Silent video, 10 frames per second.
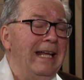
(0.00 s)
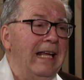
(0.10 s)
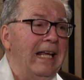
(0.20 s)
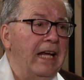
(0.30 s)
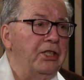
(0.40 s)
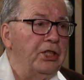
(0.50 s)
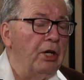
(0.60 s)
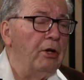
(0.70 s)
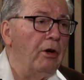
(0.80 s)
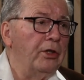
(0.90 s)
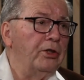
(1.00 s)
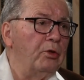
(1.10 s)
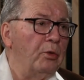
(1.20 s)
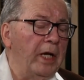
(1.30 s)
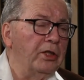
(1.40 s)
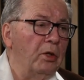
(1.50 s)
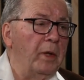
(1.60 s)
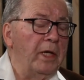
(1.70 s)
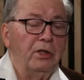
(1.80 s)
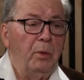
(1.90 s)
And share our strengths in
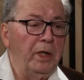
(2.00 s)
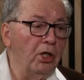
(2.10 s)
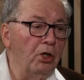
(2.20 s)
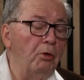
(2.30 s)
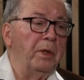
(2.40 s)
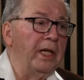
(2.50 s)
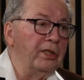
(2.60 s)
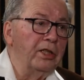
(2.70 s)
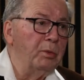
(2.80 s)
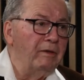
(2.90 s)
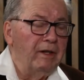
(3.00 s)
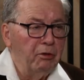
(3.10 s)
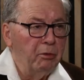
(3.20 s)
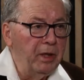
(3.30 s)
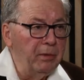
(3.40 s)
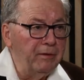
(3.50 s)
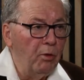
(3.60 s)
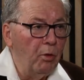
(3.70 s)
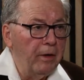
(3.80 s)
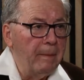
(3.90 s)
ways that we can go places we've never been
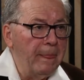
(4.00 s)
before.